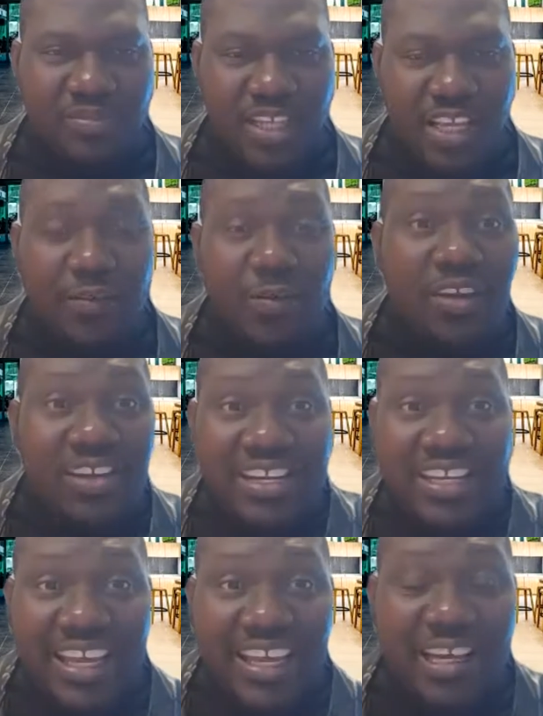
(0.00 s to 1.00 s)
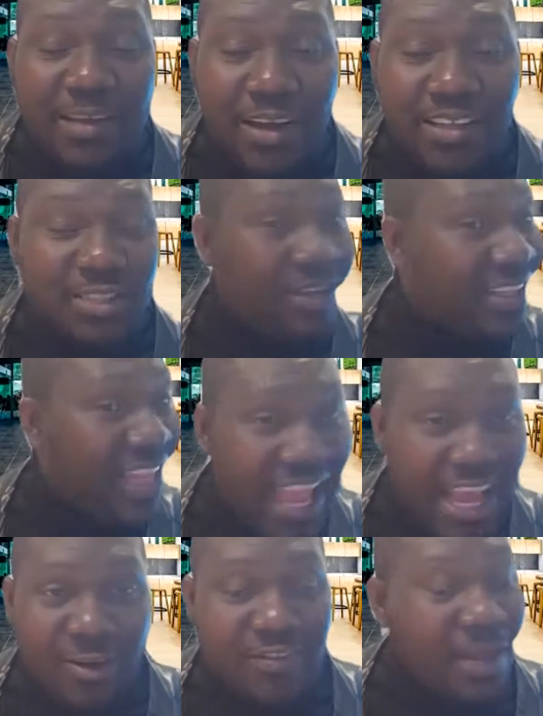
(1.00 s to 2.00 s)
If you are really keen about it, you are
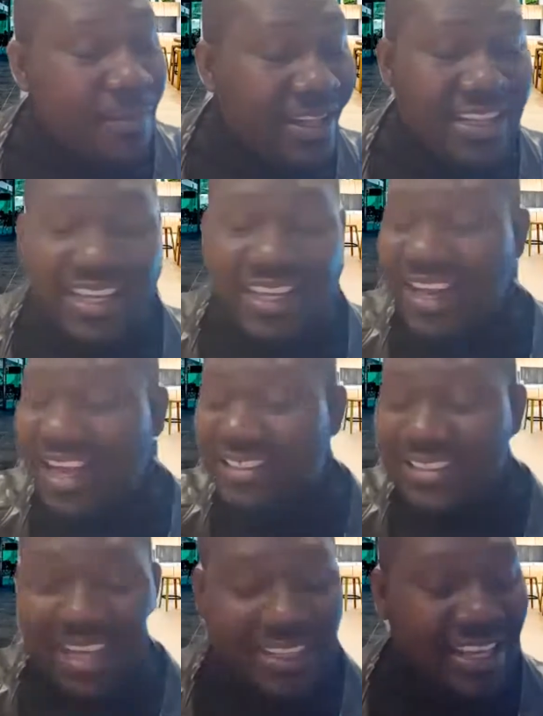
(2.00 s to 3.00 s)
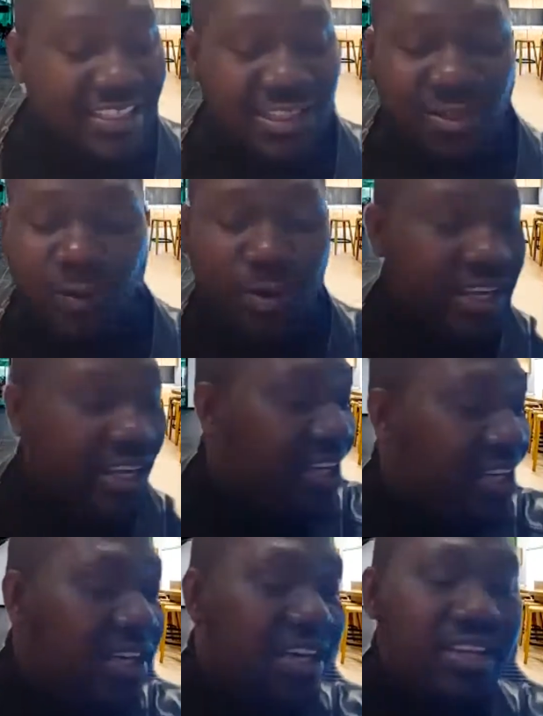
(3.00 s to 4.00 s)
tired of NEPA taking light, internet access not
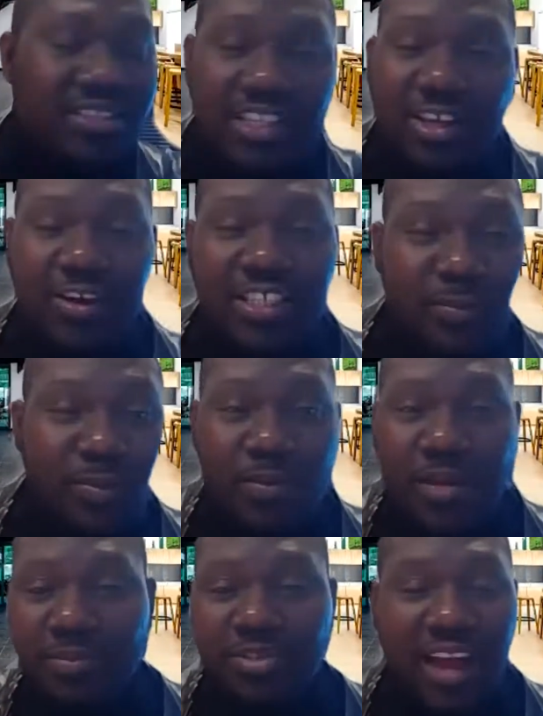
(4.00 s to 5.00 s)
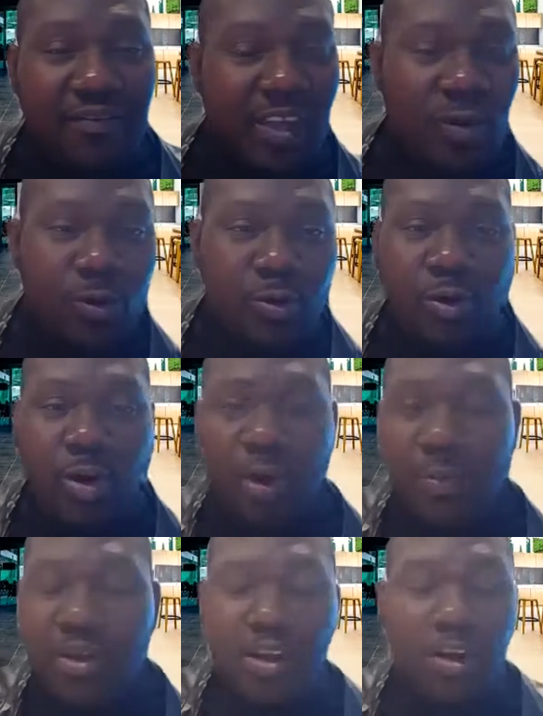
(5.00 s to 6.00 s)
working, security problem, traffic, hold
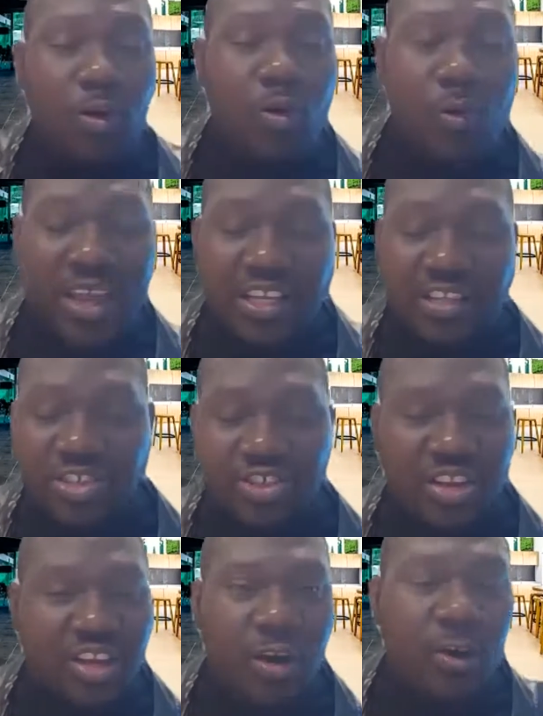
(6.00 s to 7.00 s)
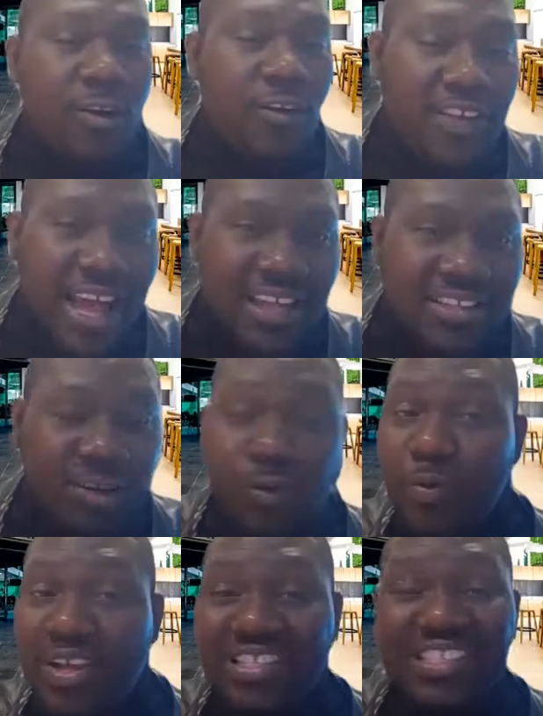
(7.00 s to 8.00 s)
up, low wage, all of that. Low
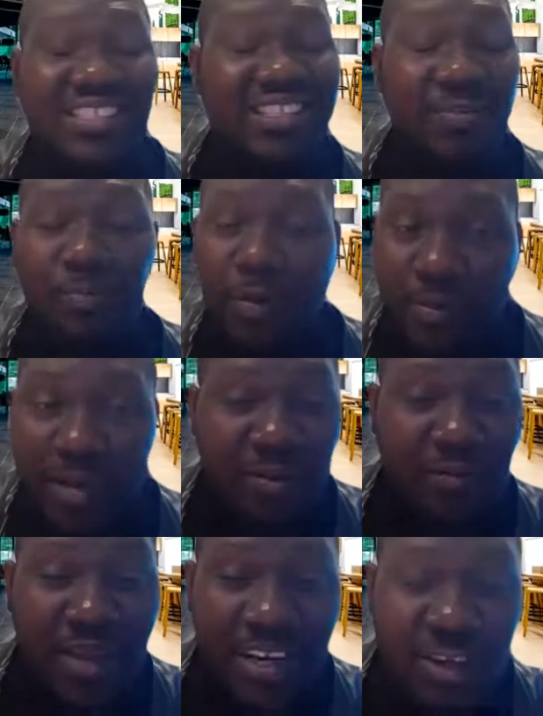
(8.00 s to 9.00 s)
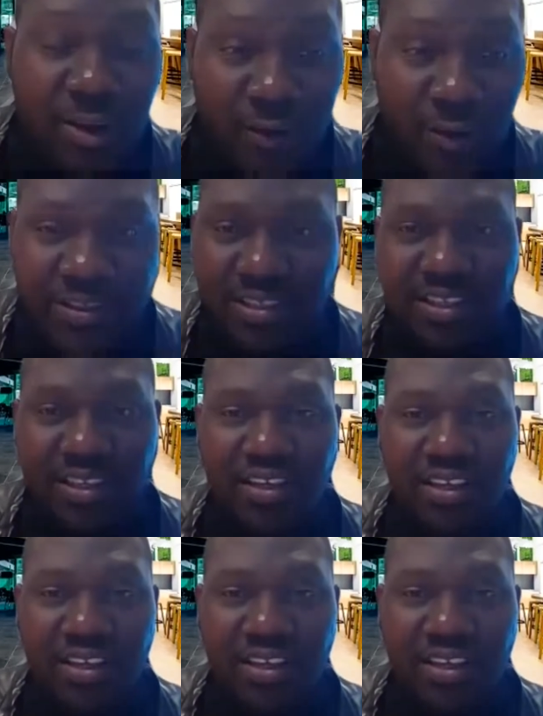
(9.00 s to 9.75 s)
wage is the problem of many of us.